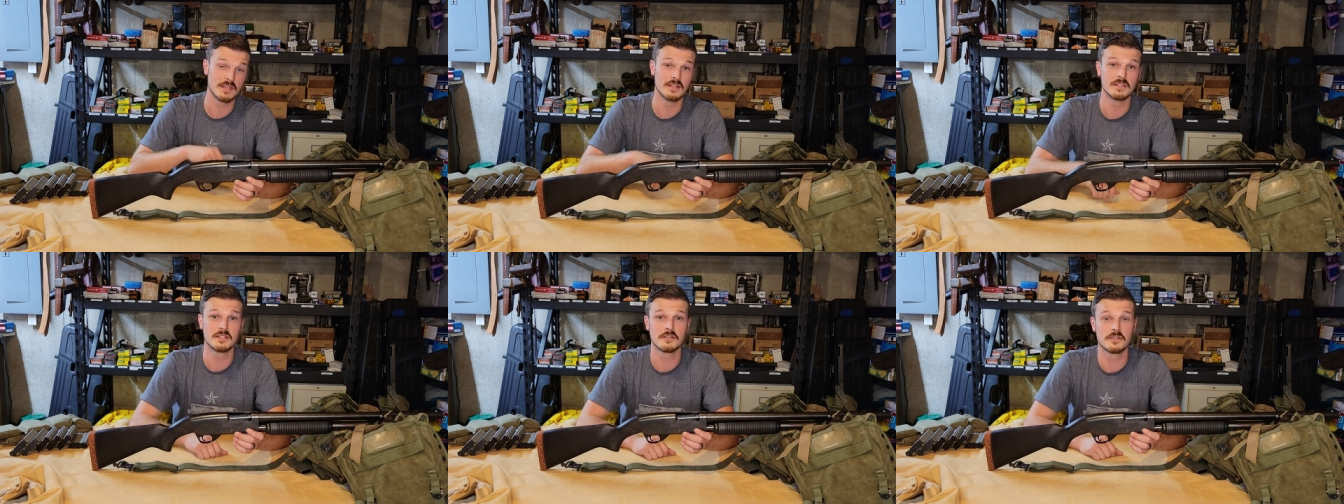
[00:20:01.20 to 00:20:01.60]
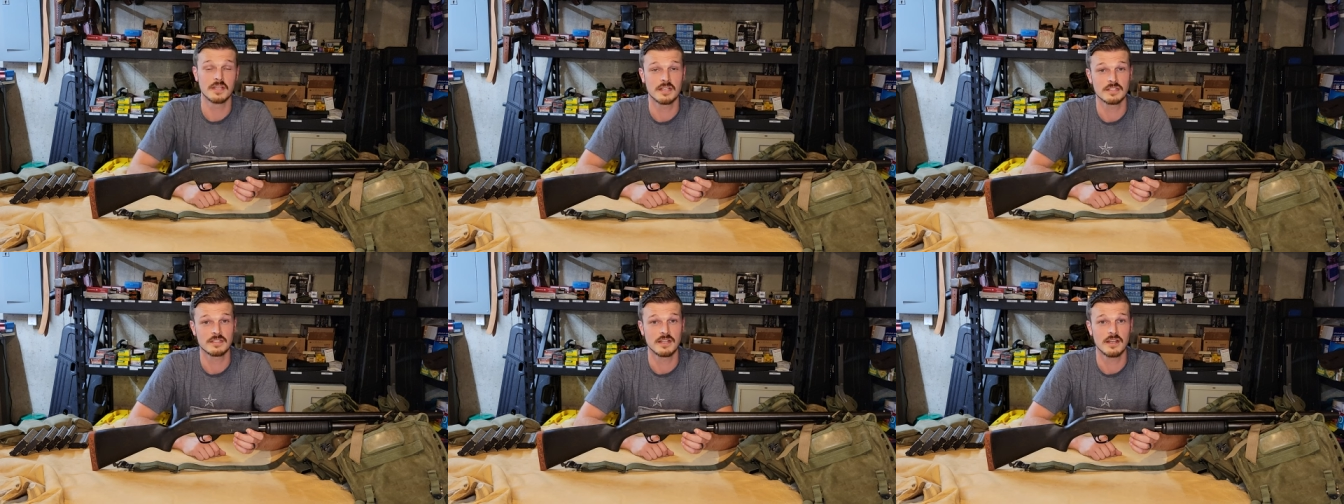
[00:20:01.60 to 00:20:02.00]
until
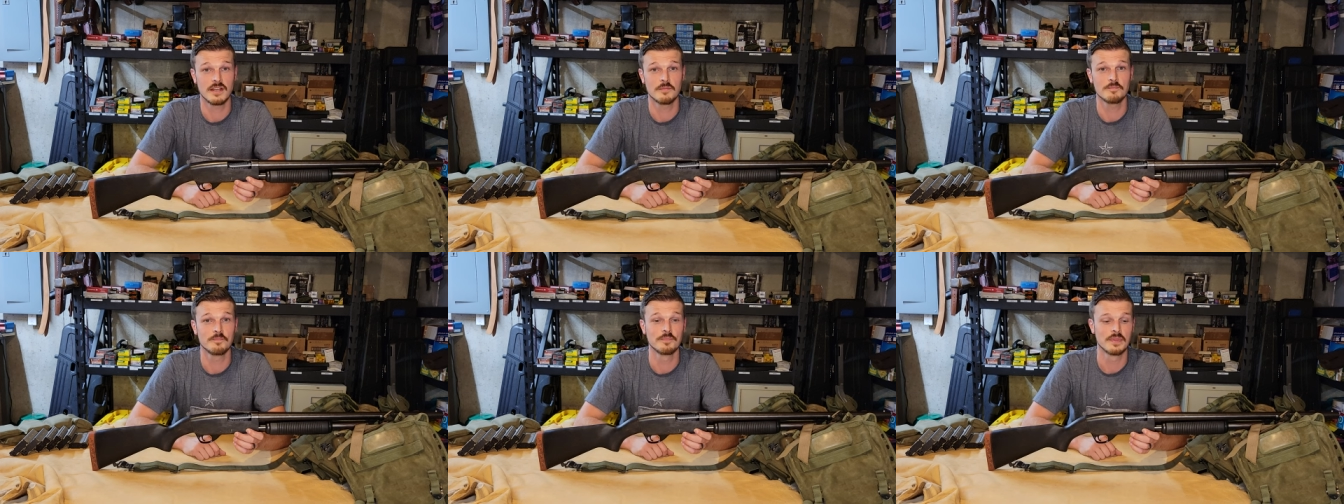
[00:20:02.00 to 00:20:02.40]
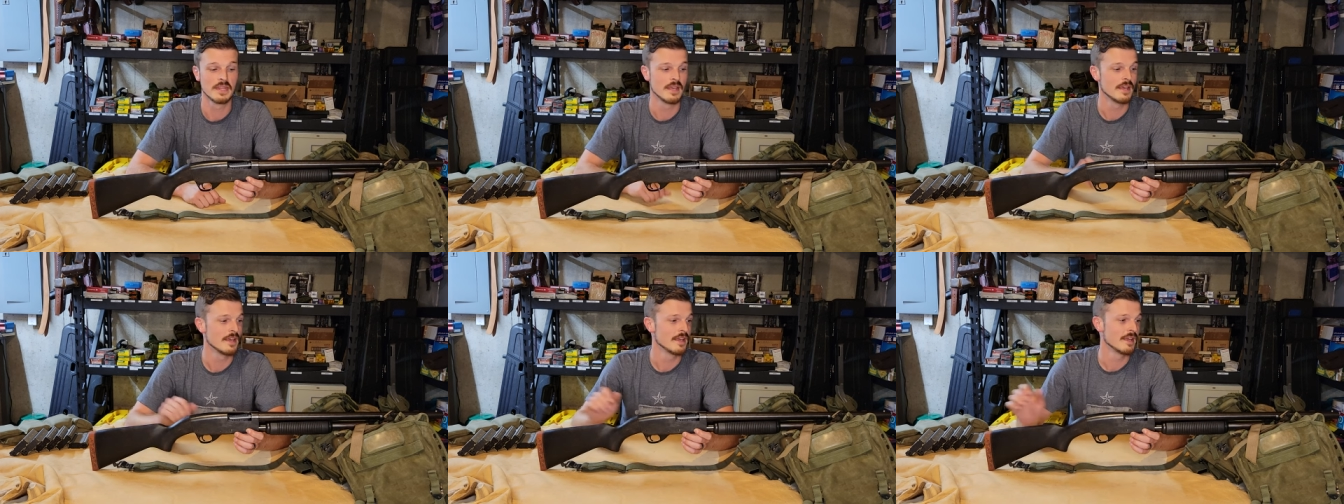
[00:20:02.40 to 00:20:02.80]
next time,
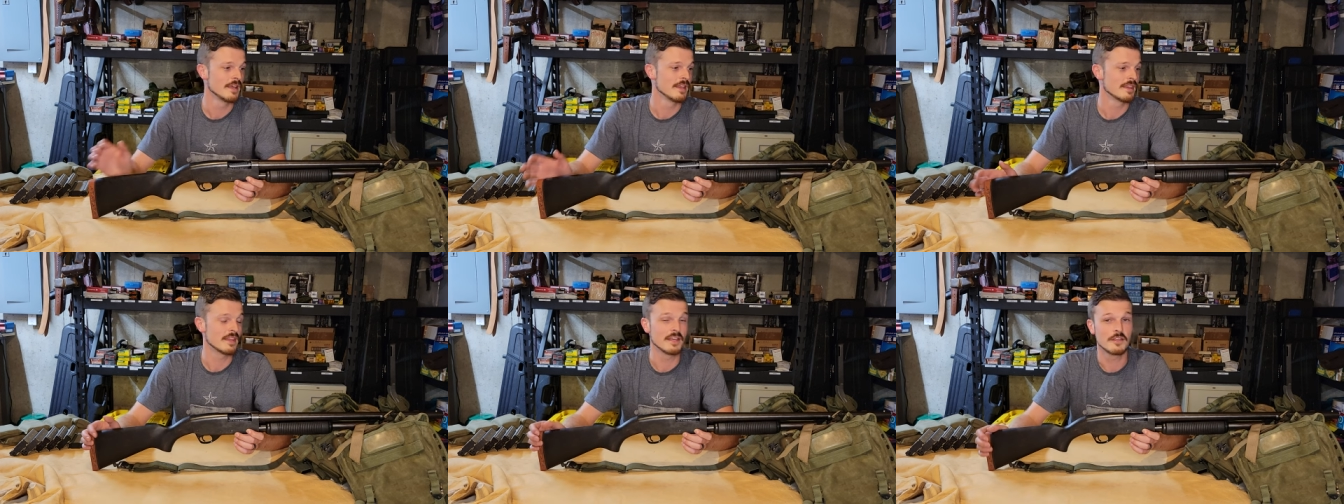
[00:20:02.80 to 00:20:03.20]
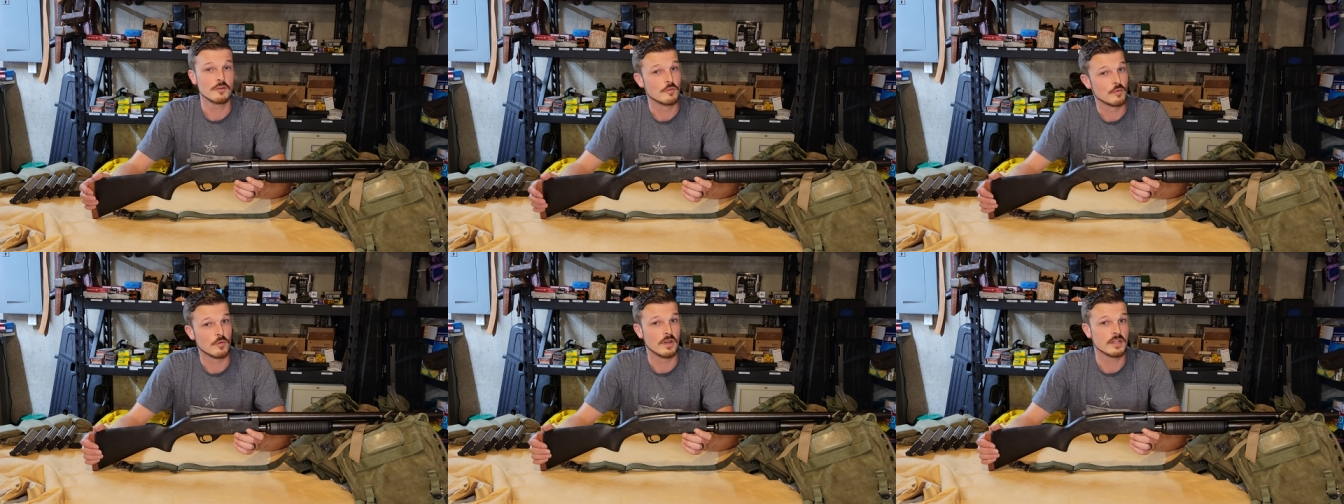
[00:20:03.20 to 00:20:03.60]
thank
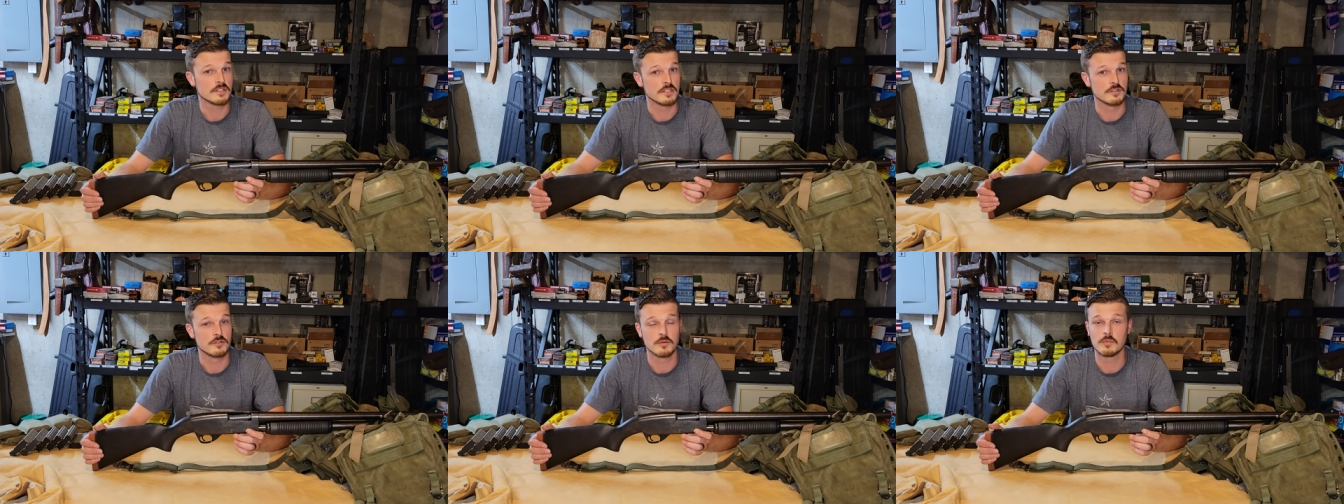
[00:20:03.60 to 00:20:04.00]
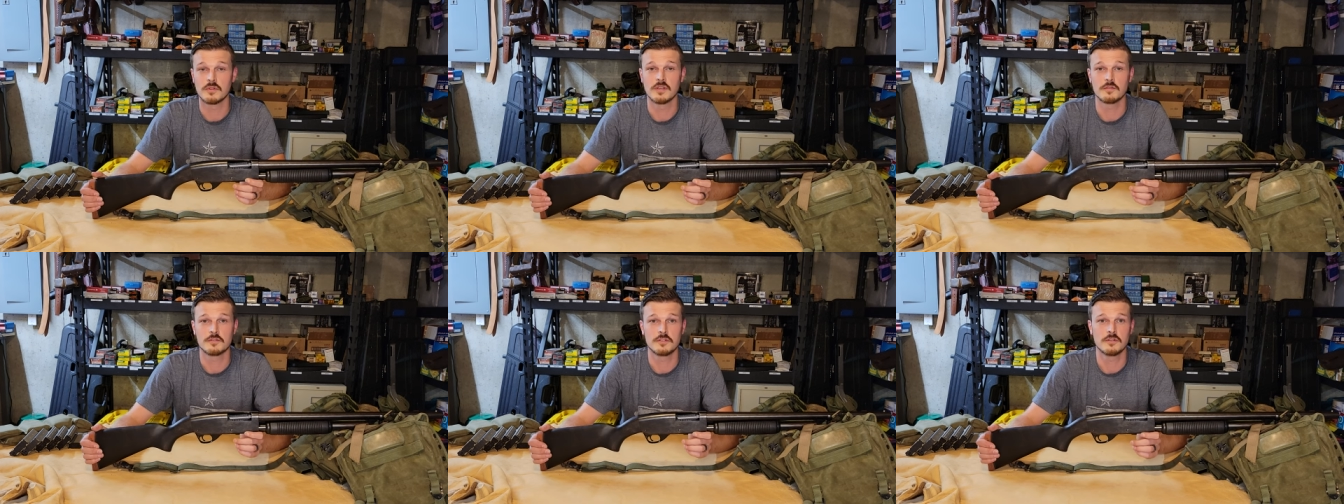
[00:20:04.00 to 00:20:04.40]
you for watching
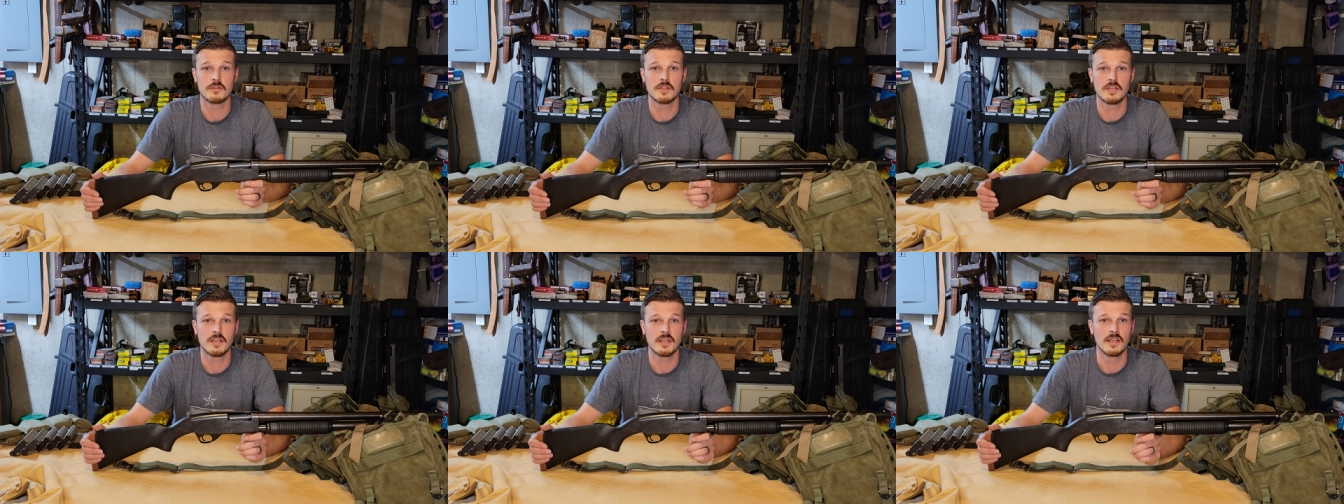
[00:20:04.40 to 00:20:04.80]
Triple F Shooting,